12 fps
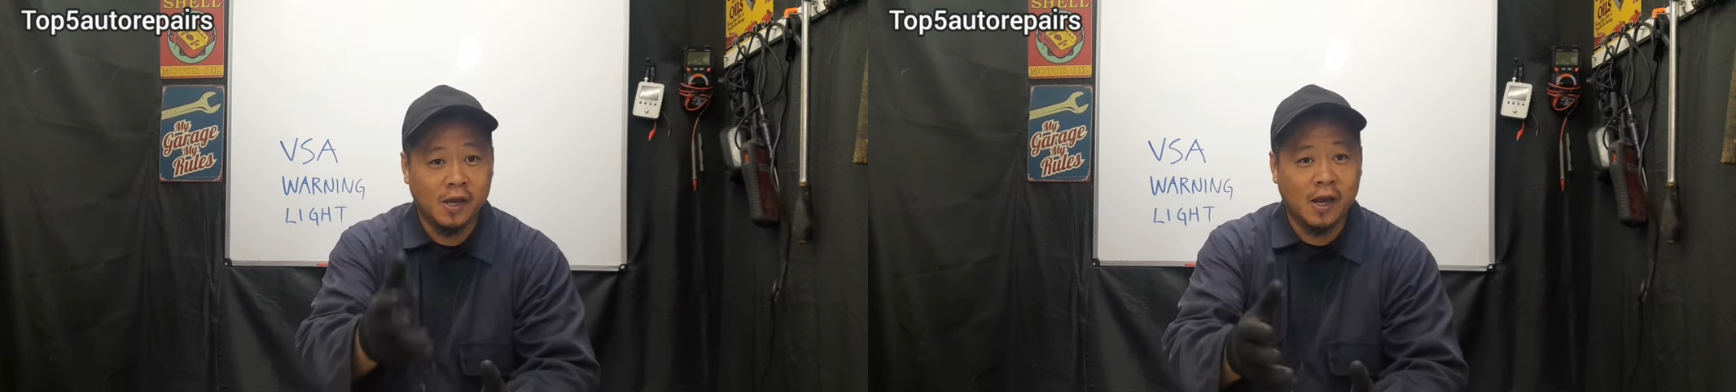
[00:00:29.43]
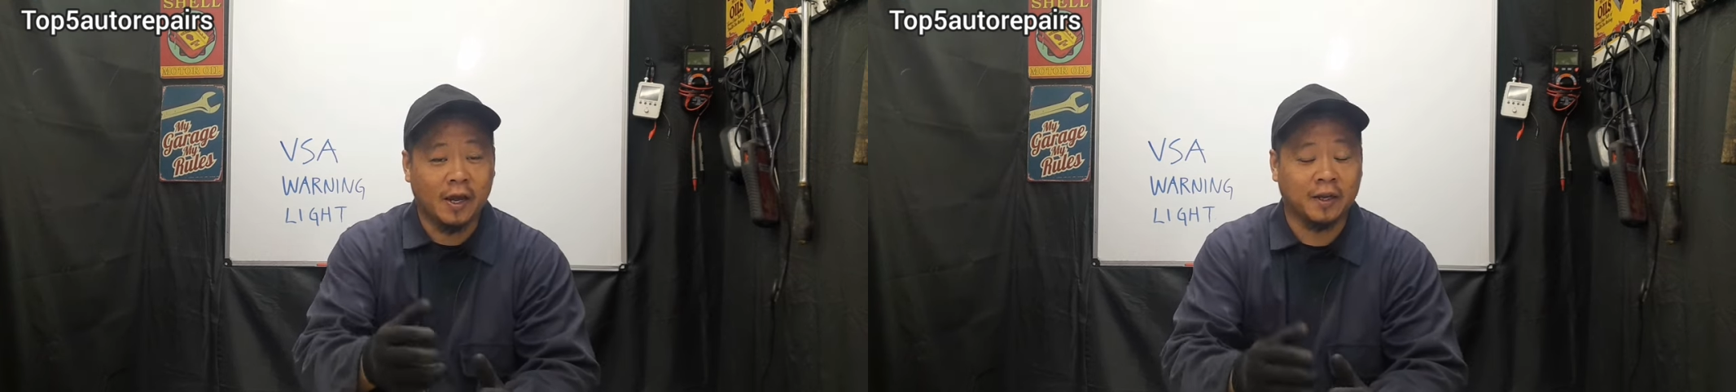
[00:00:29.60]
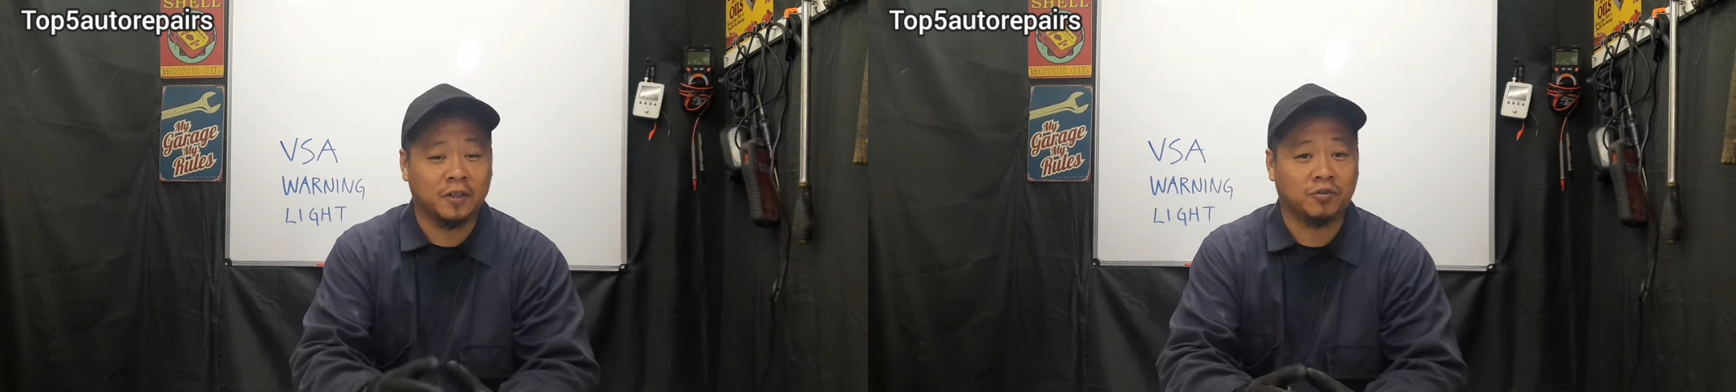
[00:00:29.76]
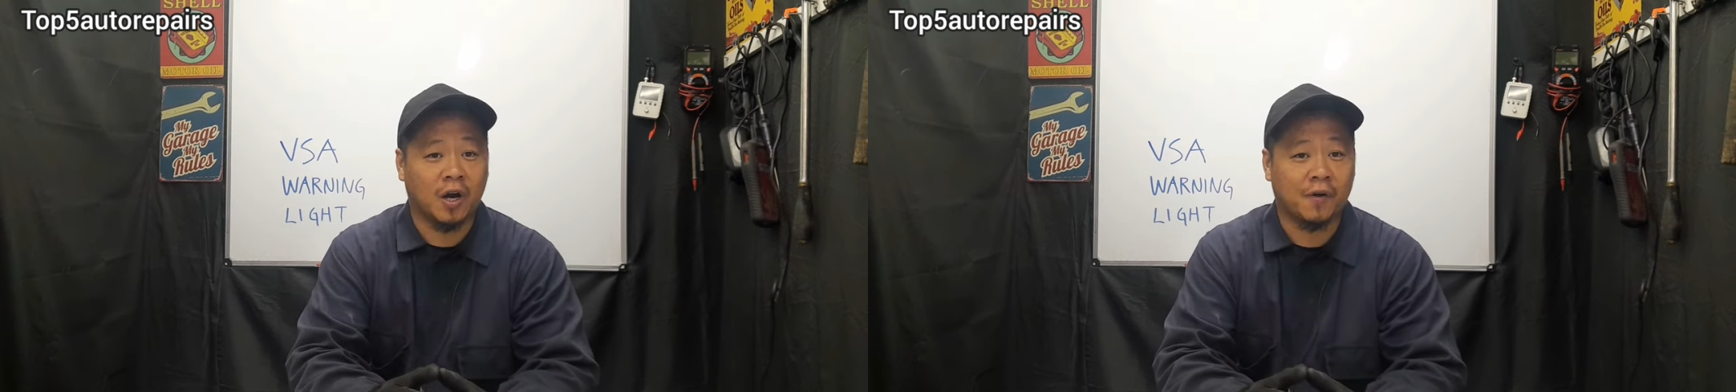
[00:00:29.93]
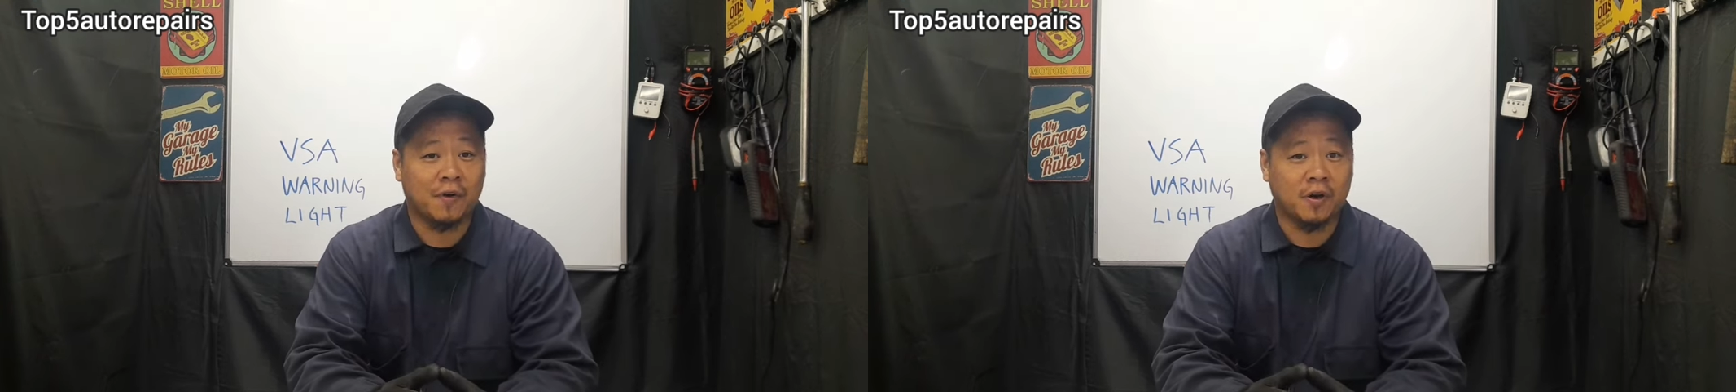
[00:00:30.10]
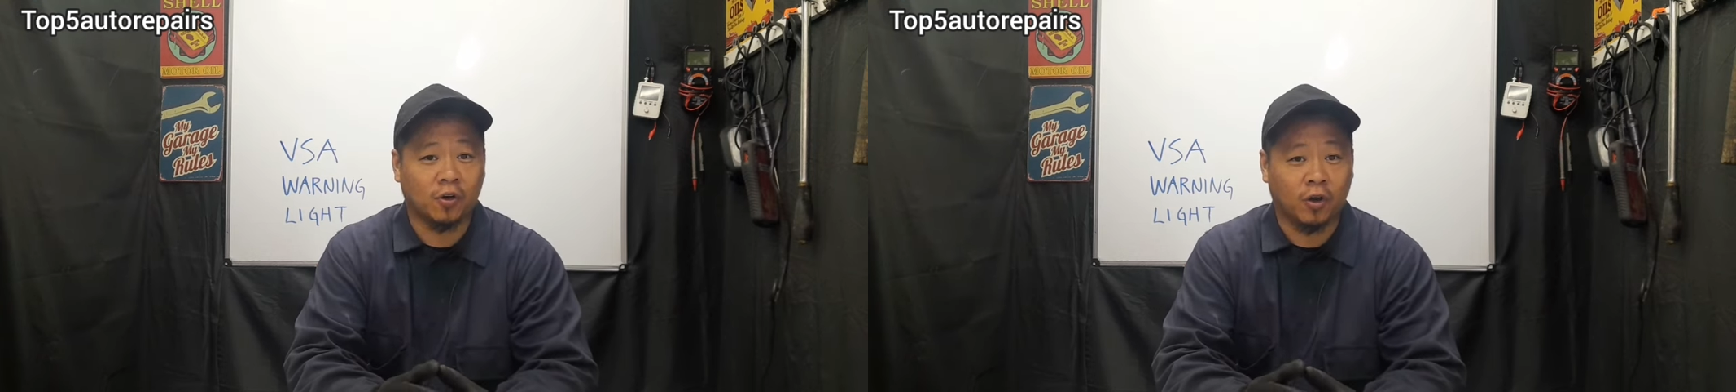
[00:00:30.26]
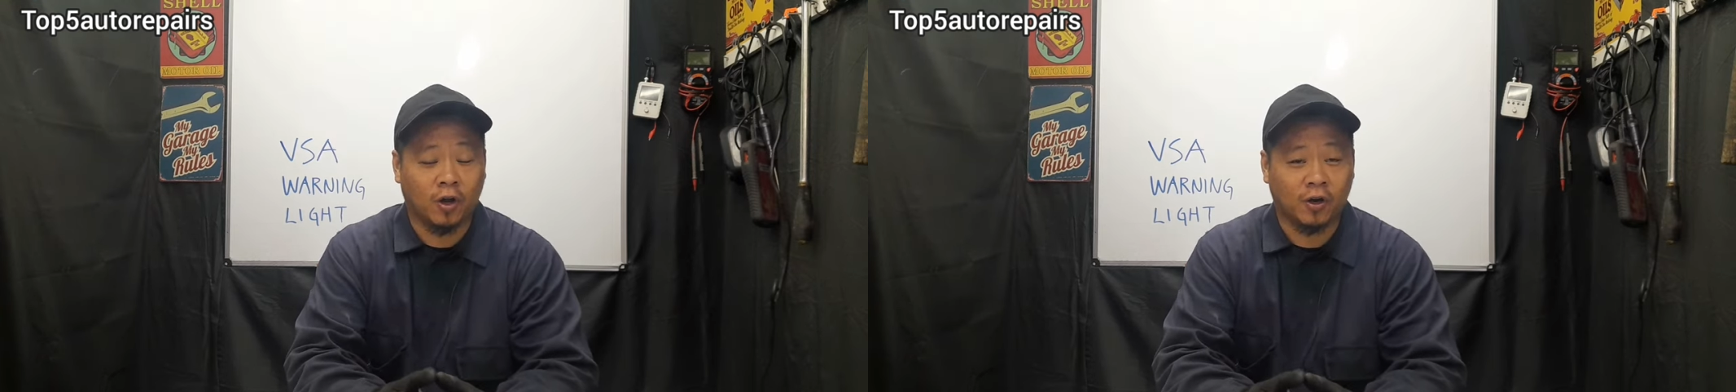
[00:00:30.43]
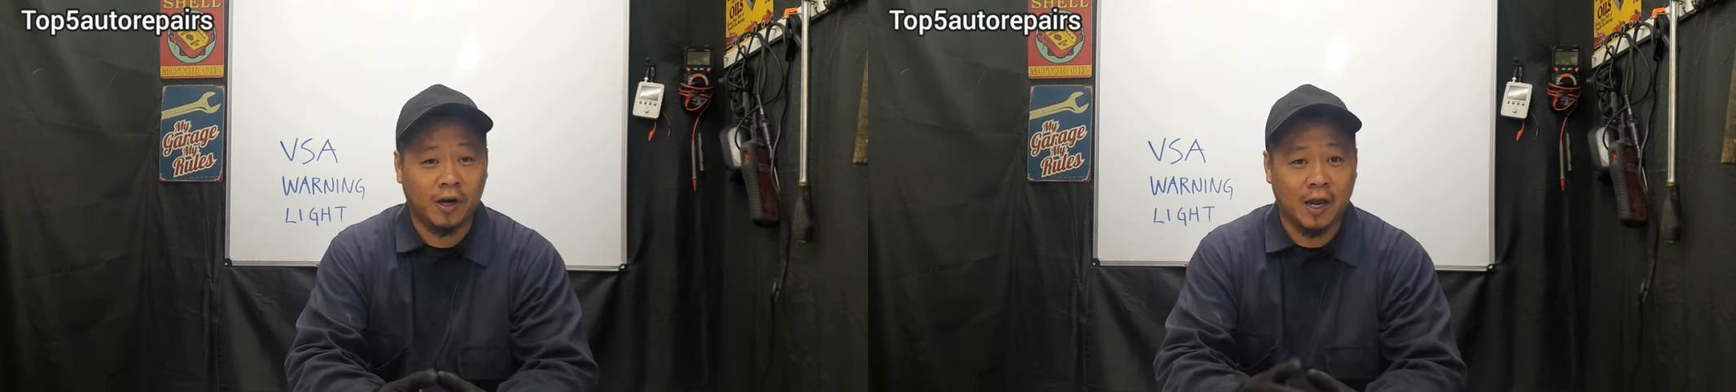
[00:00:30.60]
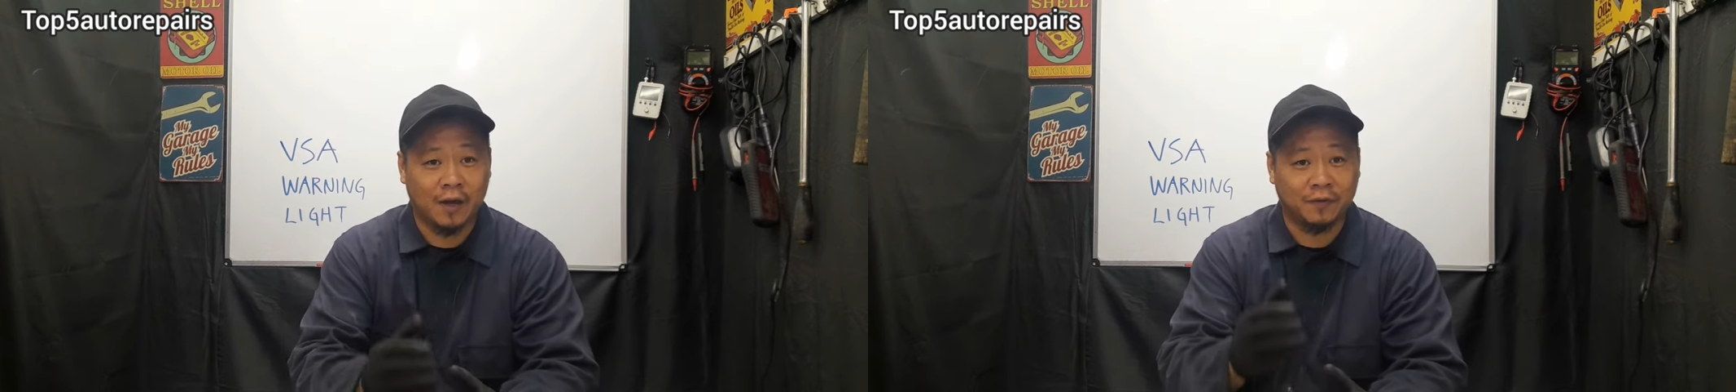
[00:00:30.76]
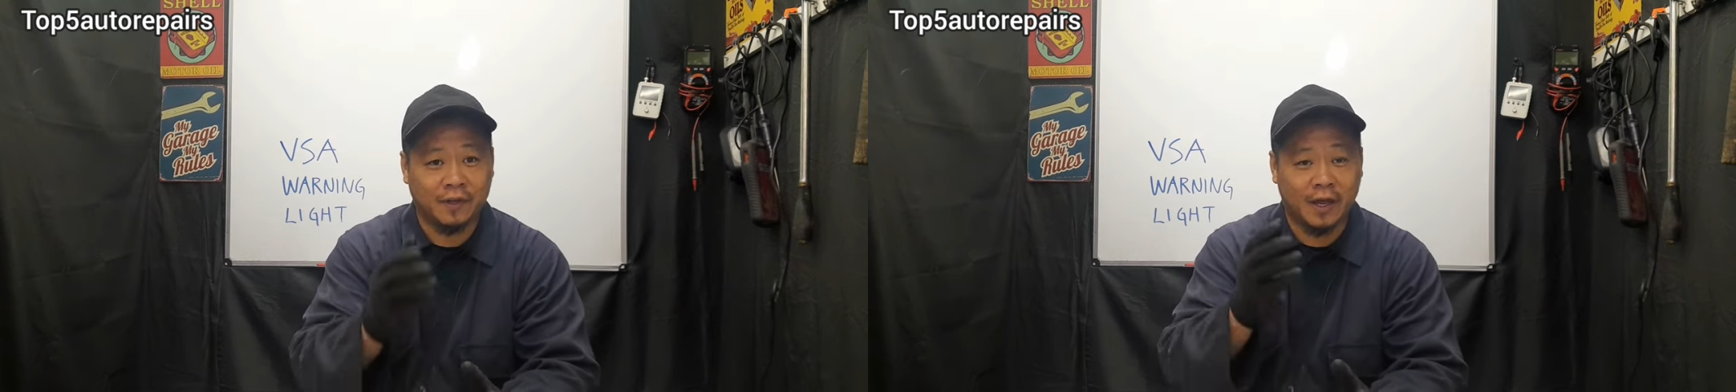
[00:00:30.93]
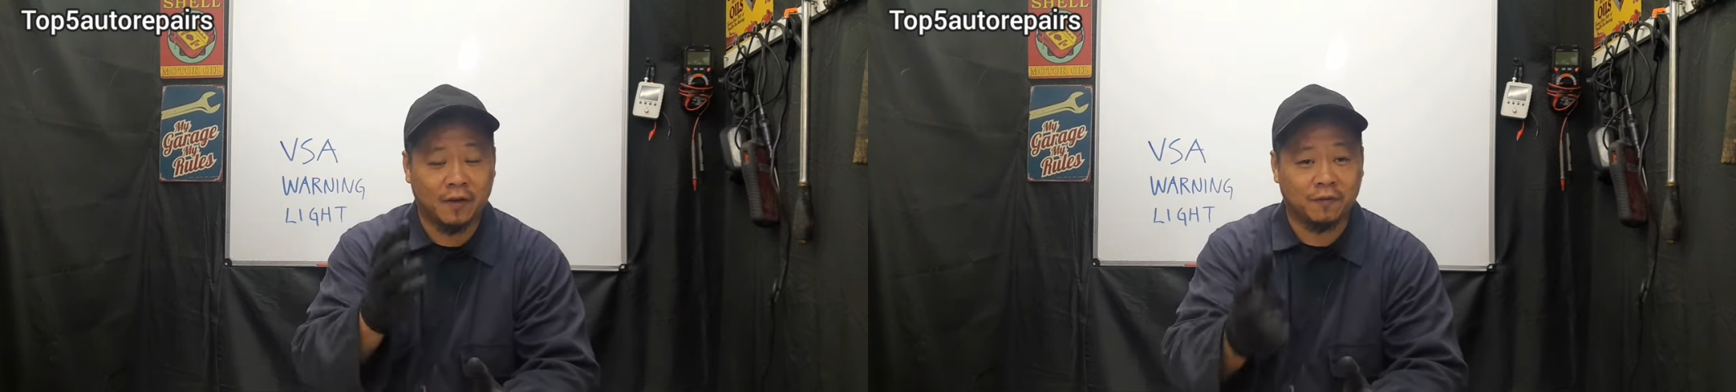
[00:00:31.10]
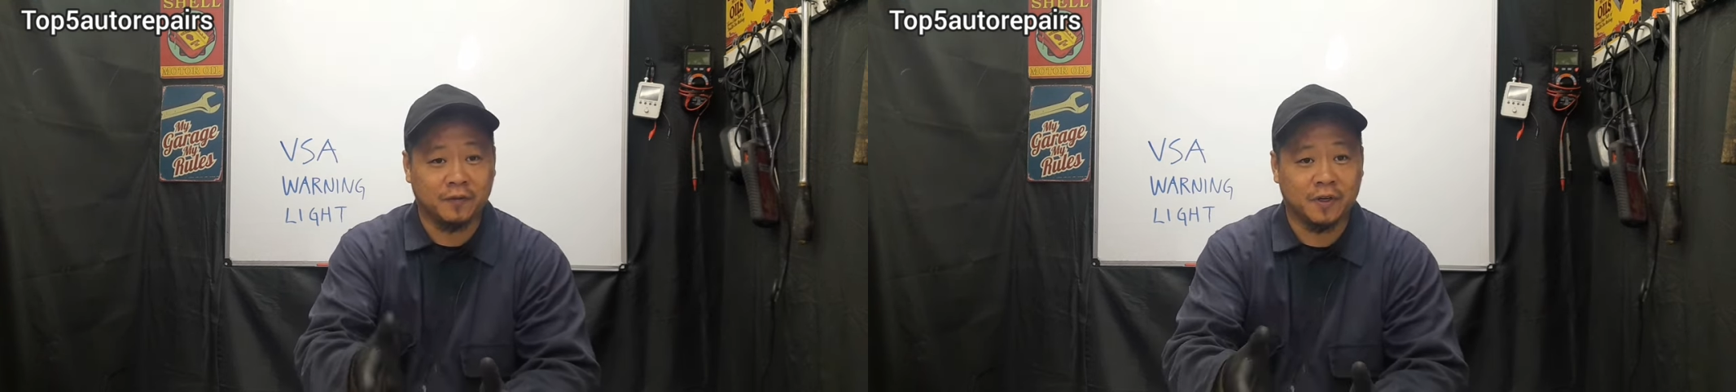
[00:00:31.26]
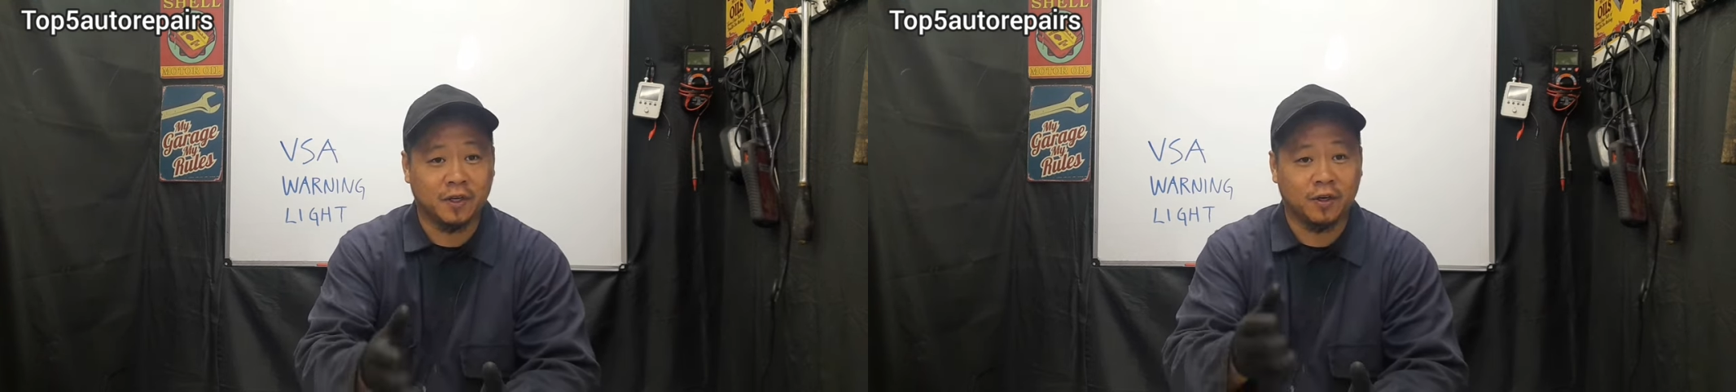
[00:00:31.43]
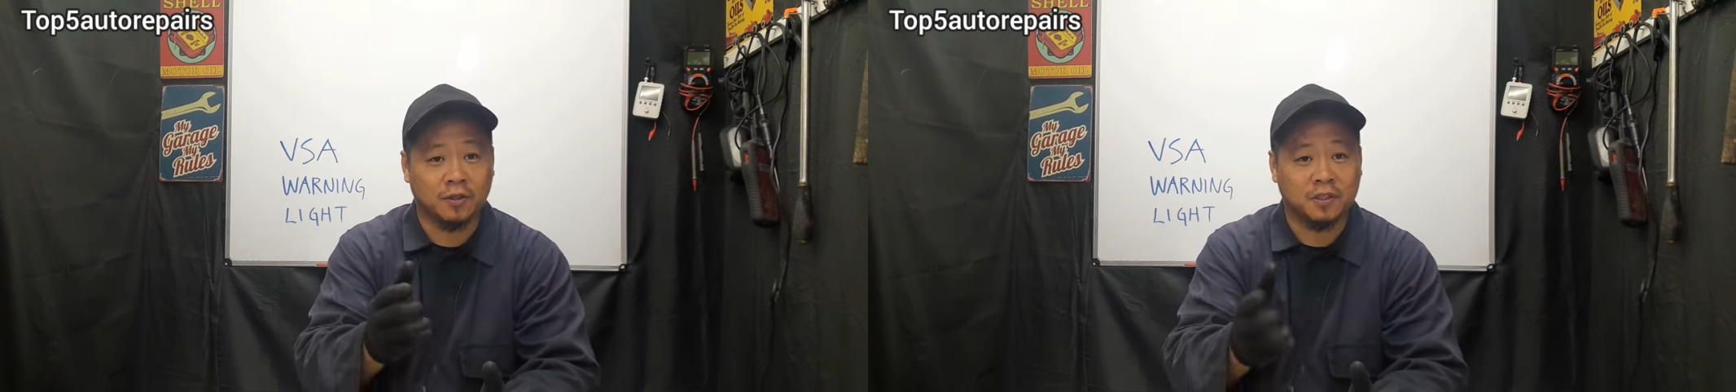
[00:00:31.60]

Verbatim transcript: and the driver no longer have that Vehicle